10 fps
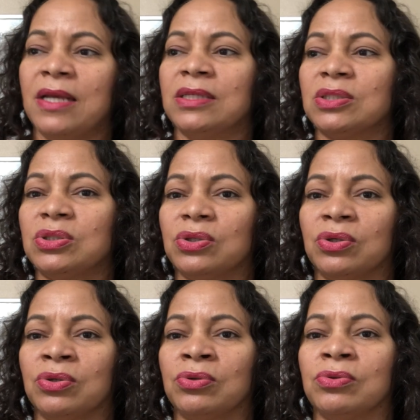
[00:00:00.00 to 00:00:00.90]

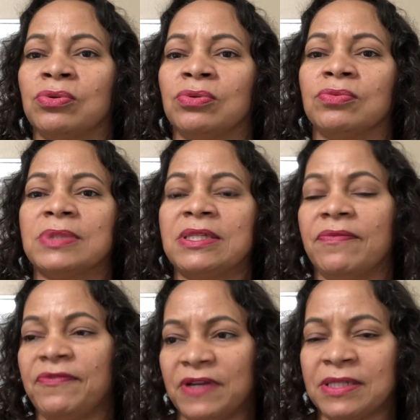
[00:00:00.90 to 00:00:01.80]
So some
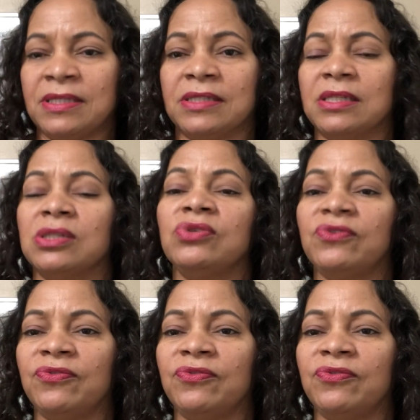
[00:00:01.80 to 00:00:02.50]
things doesn't